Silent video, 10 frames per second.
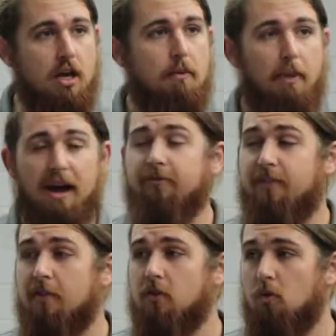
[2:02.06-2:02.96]
my
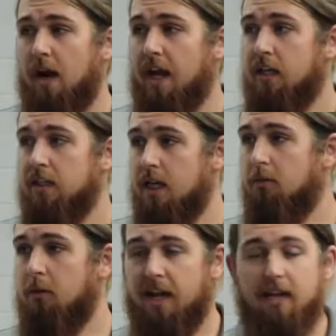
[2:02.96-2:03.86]
favorite way to
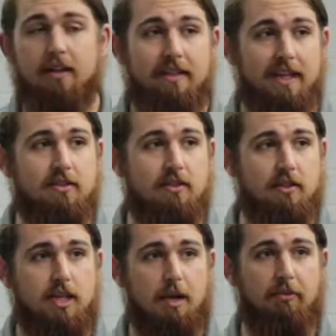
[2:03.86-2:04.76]
implement this
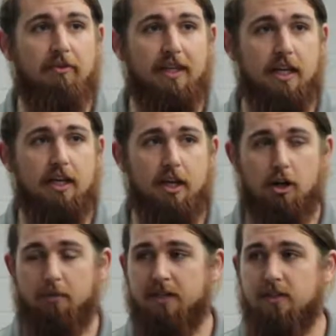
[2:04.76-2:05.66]
type of thinking in
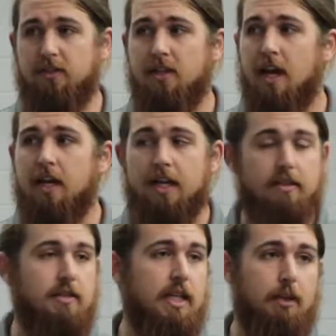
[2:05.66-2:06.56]
our business
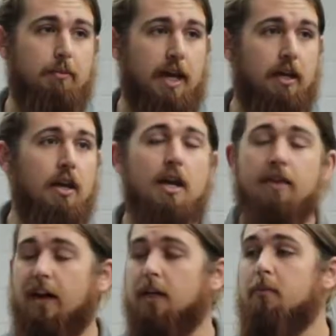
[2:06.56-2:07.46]
is ticket pay.
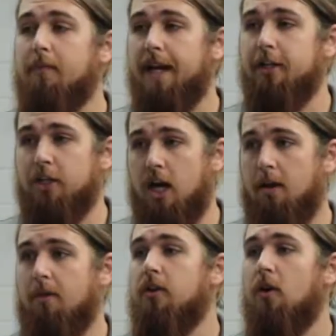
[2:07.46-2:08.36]
If I can bid a
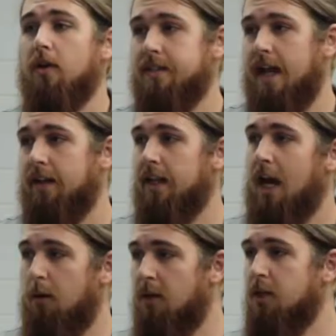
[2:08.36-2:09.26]
job, know exactly
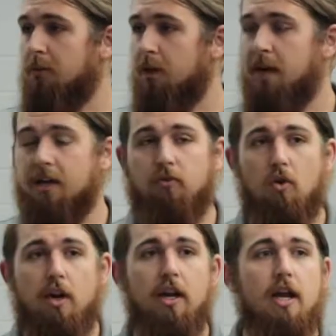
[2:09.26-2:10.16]
how much I'm gonna pay
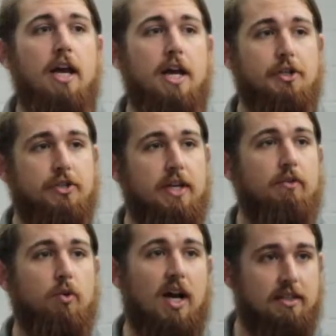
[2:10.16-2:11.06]
for it, and just give
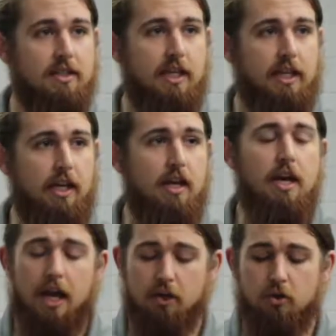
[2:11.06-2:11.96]
you guys a ticket,
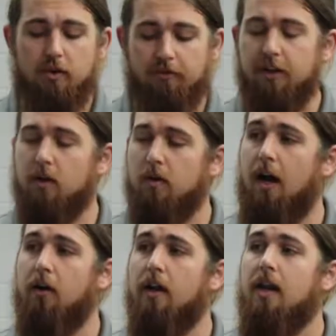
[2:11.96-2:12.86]
and you can figure
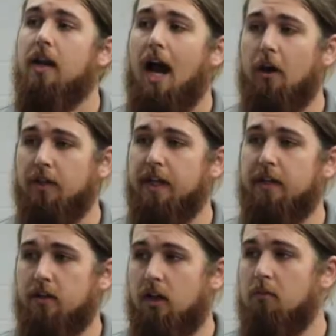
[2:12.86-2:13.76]
out how to get
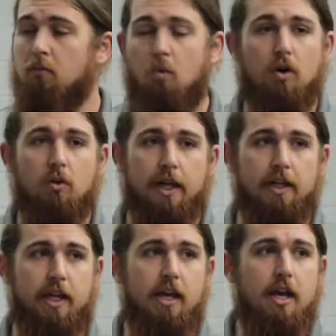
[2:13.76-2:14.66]
it done more
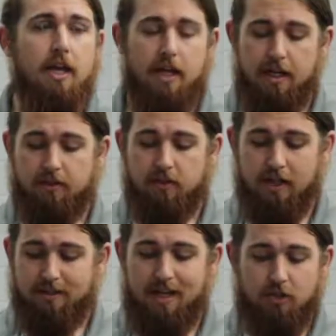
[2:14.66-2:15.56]
quickly.
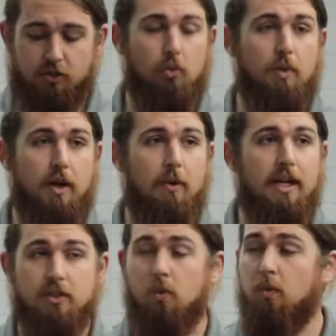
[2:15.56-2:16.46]
It's not just a
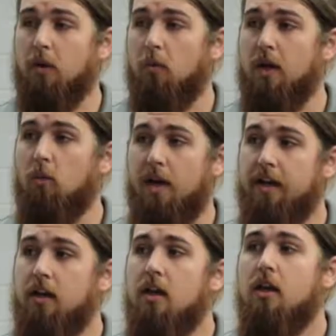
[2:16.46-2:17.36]
win-win, it's a
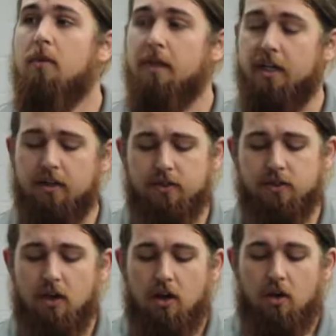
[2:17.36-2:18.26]
win-win-win,
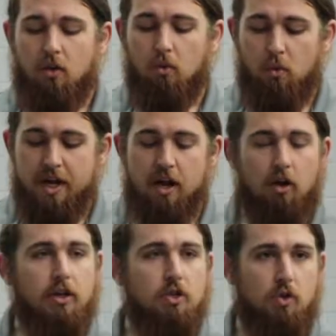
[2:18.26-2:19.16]
because we
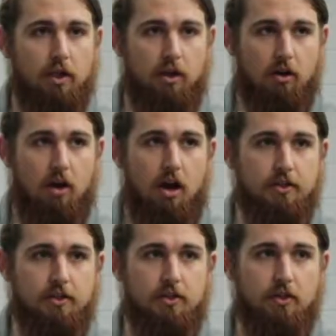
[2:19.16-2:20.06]
are controlling our
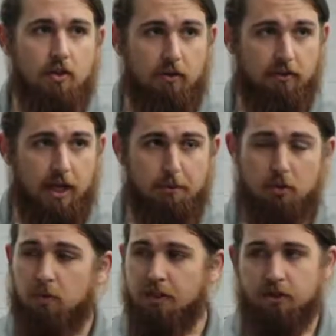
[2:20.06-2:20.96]
costs of
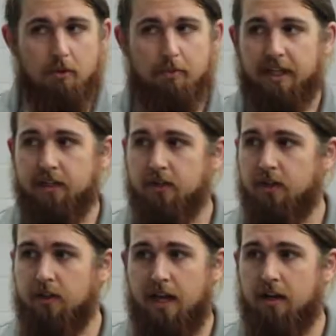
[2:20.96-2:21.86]
labor, which is our
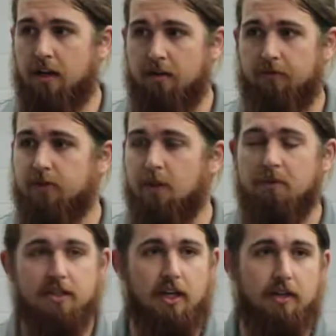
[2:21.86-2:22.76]
biggest, that if
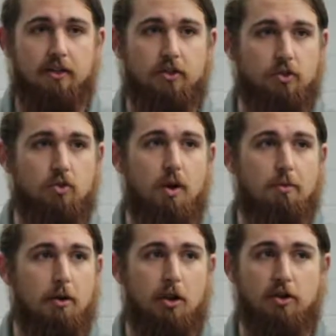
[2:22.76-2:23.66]
something's gonna screw
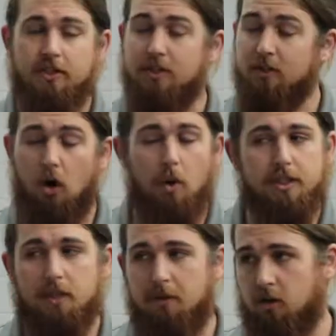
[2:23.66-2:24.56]
up our margins, it's
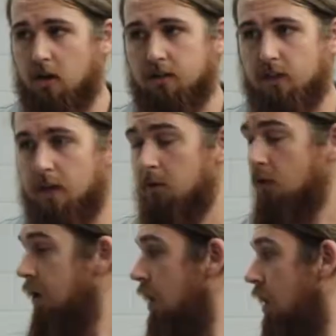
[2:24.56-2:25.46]
always gonna be our cost of labor.
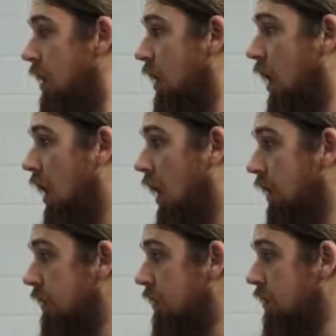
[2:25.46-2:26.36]

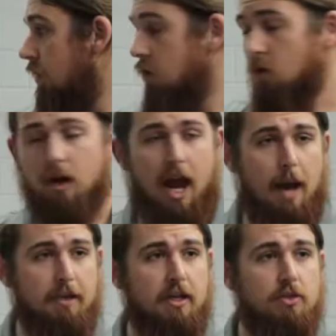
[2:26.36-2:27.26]
You're
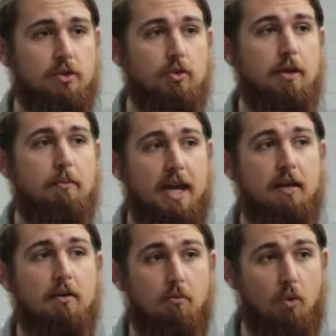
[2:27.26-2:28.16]
happy because you can
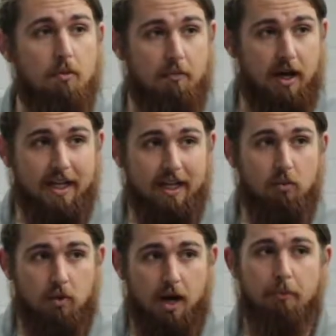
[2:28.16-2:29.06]
make more money.
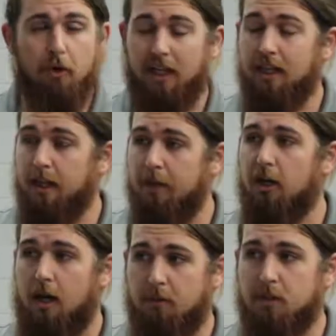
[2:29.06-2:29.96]
We're not putting a limit
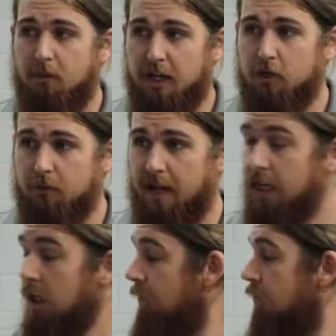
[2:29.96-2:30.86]
on how much money you're making.